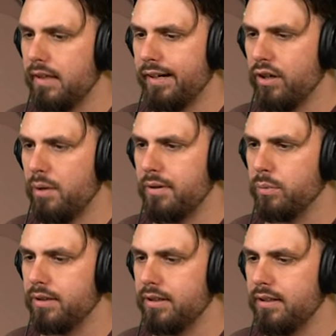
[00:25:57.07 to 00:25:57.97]
I don't know how many
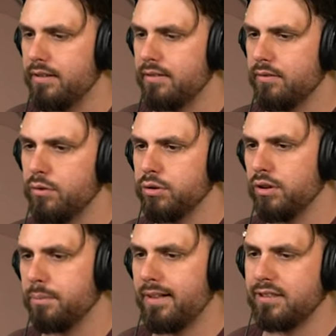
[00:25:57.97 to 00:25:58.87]
we need. Use all
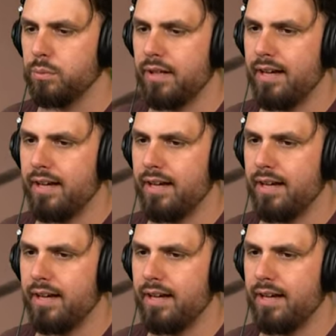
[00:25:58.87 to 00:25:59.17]
the plastic we